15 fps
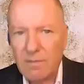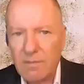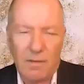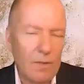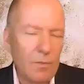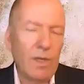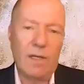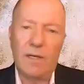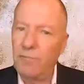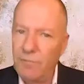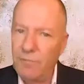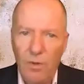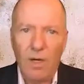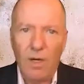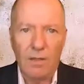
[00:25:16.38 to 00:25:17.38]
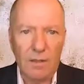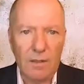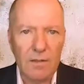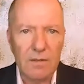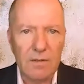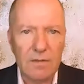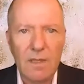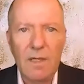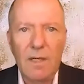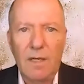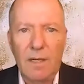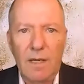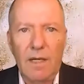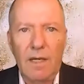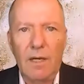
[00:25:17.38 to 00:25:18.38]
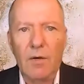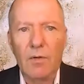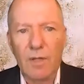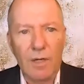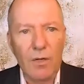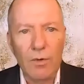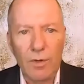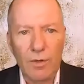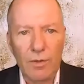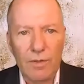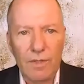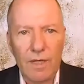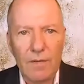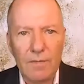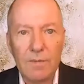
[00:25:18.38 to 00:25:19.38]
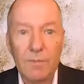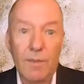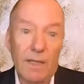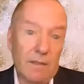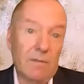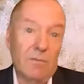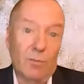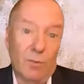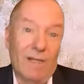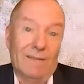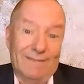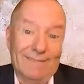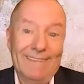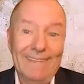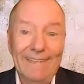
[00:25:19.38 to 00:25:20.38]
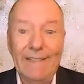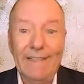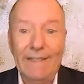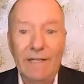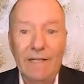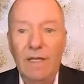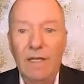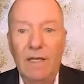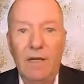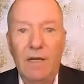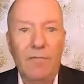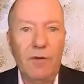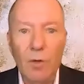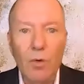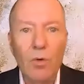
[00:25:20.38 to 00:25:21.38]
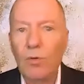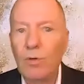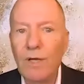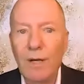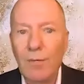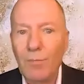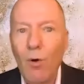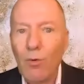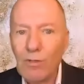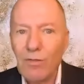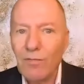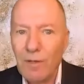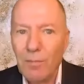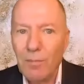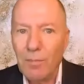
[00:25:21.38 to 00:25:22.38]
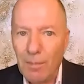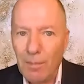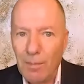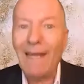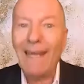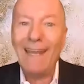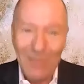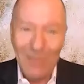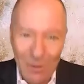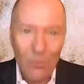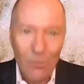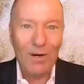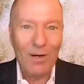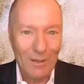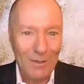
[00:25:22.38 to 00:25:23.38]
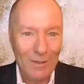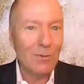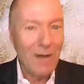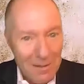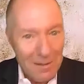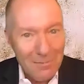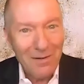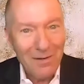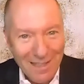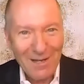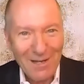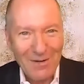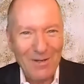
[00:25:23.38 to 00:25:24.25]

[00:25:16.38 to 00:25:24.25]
We had a few articles on the New York Times, but well, if most of the people in the world do not read the New